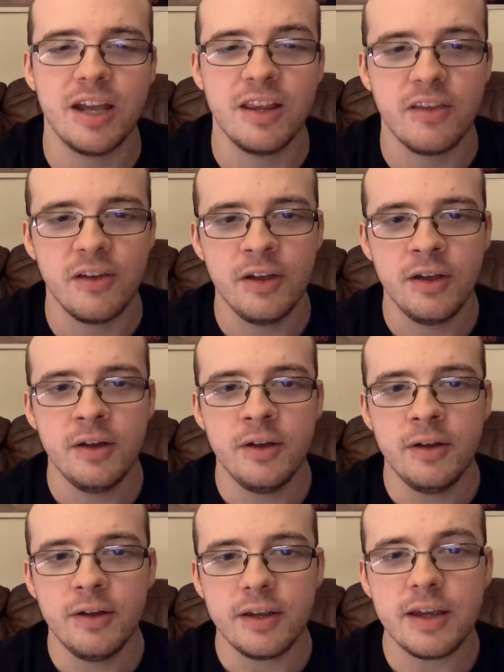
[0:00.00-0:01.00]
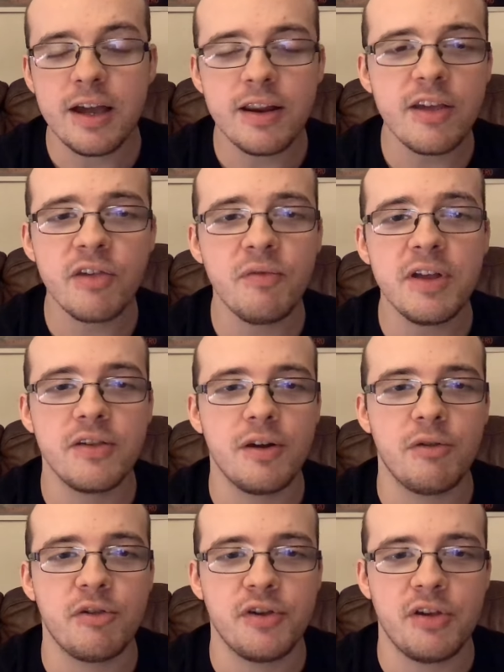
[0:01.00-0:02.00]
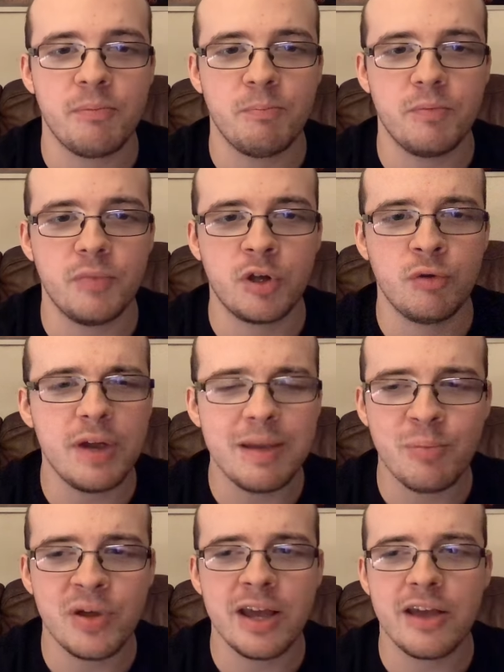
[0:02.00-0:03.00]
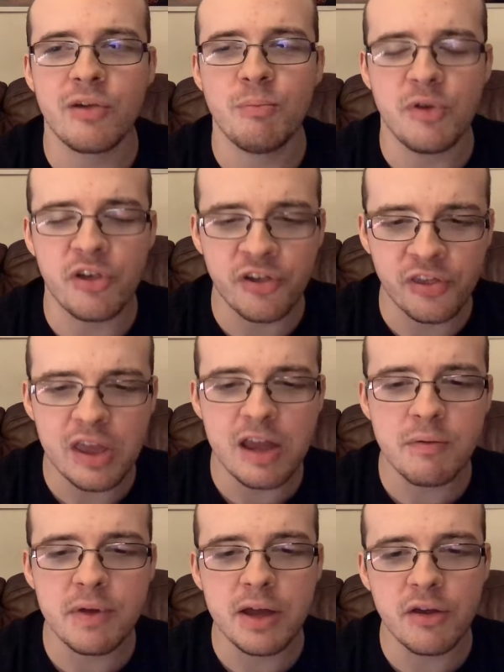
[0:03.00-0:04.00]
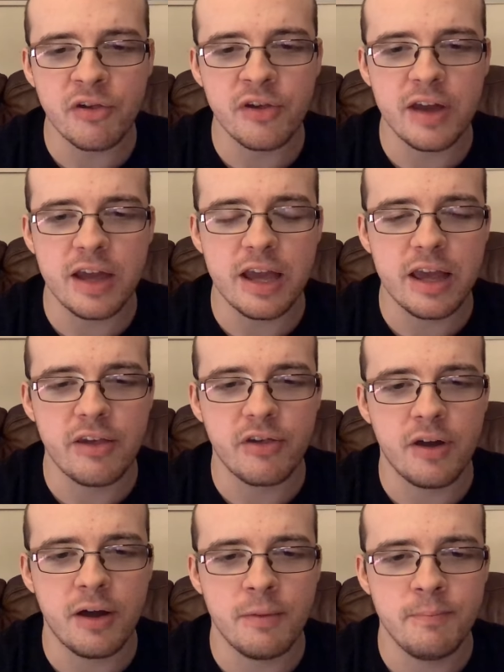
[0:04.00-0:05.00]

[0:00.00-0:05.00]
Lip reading: And yeah, this video is just creepy, it's mysterious, it is